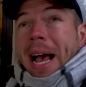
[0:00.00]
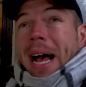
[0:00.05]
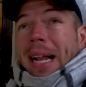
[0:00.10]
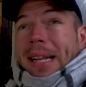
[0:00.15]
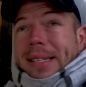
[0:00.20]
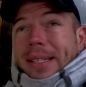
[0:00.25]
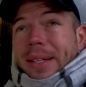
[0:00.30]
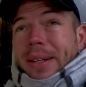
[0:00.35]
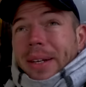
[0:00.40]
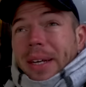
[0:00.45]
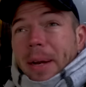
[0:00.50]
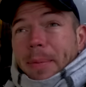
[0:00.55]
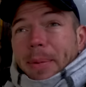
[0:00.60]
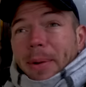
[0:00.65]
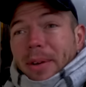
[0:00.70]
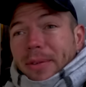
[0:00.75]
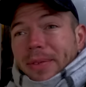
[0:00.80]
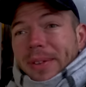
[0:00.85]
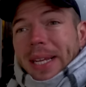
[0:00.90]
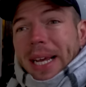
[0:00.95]
I'll see you in a
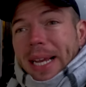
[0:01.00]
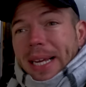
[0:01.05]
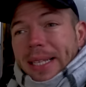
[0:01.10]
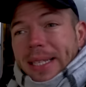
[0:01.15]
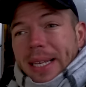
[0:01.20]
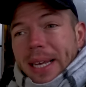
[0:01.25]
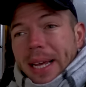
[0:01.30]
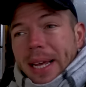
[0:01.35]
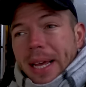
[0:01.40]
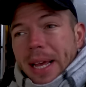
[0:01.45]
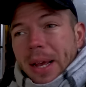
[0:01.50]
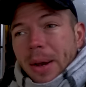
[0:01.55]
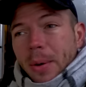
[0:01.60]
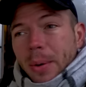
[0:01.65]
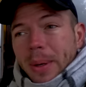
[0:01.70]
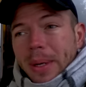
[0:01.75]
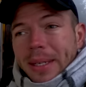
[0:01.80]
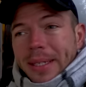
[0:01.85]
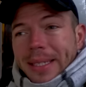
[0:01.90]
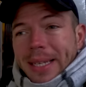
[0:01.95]
couple of days.
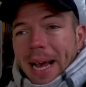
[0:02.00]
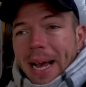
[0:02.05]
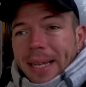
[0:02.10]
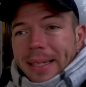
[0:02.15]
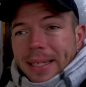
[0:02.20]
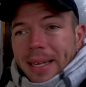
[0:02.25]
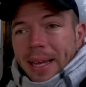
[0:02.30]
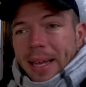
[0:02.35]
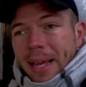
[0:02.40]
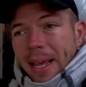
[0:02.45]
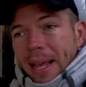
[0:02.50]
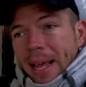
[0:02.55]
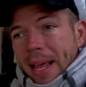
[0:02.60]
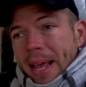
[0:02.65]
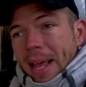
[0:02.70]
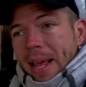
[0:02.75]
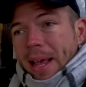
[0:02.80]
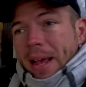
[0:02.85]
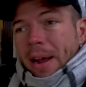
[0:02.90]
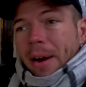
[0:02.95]
We'll start
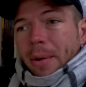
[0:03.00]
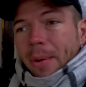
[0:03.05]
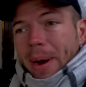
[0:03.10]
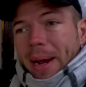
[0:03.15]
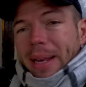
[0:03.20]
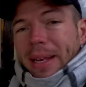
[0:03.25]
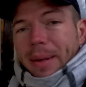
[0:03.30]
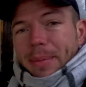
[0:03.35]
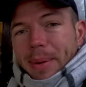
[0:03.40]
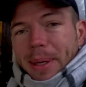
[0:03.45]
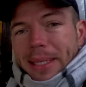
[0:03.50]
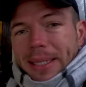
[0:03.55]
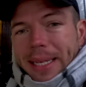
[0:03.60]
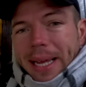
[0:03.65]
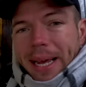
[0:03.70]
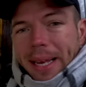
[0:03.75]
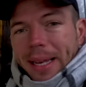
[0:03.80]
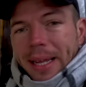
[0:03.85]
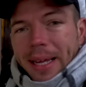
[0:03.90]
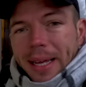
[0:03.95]
riding back
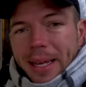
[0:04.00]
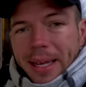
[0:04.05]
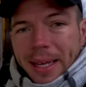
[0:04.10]
down.